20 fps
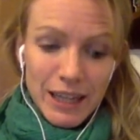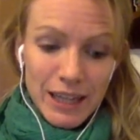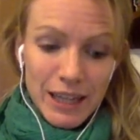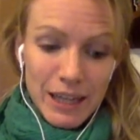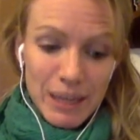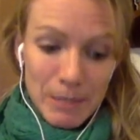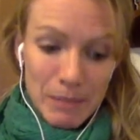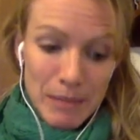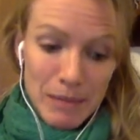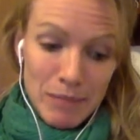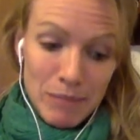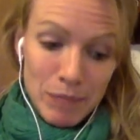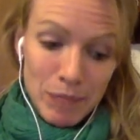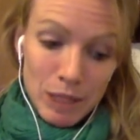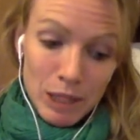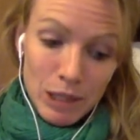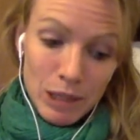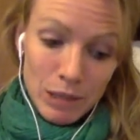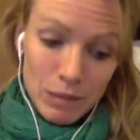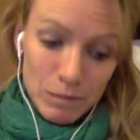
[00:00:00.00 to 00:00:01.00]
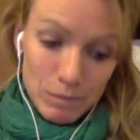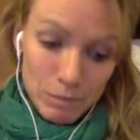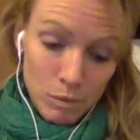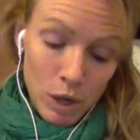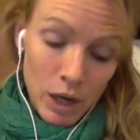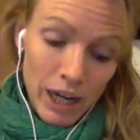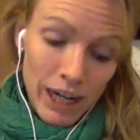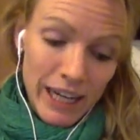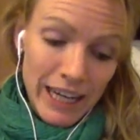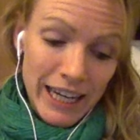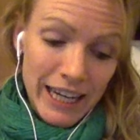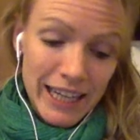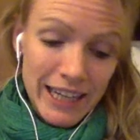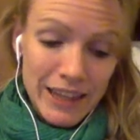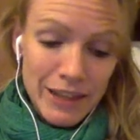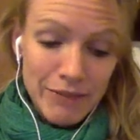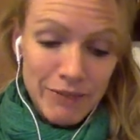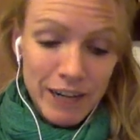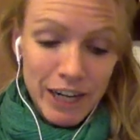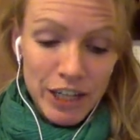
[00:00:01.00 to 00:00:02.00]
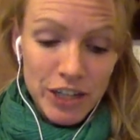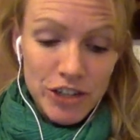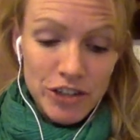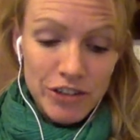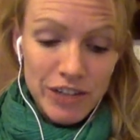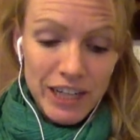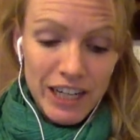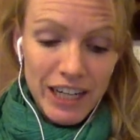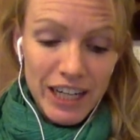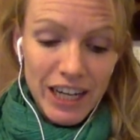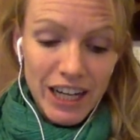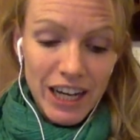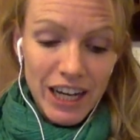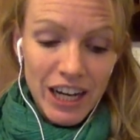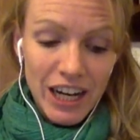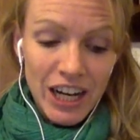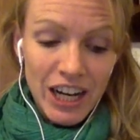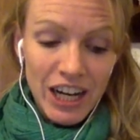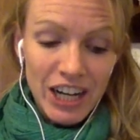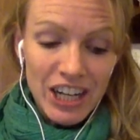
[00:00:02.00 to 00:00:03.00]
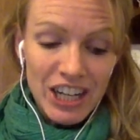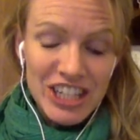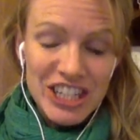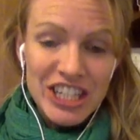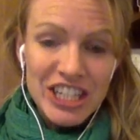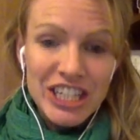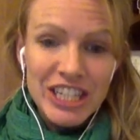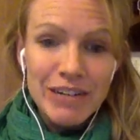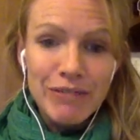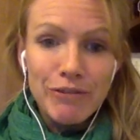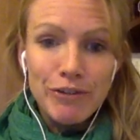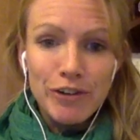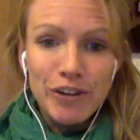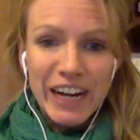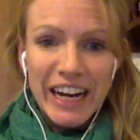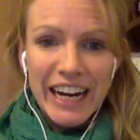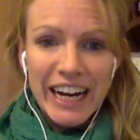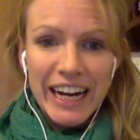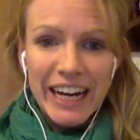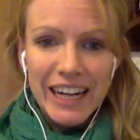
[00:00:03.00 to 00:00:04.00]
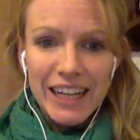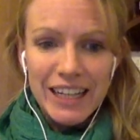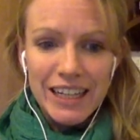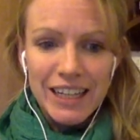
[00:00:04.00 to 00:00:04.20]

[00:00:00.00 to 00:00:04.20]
The people working in the factory are shivering.